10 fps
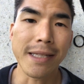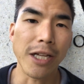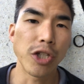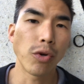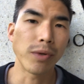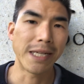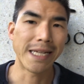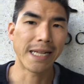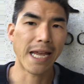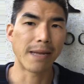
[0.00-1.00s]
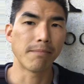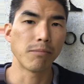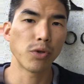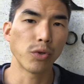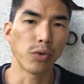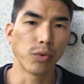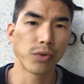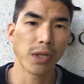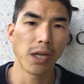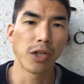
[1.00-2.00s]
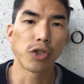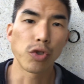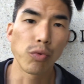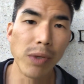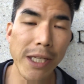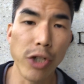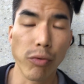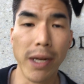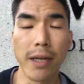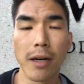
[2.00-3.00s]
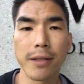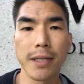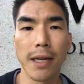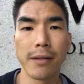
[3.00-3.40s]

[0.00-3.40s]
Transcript: that you don't need a muse to really create content.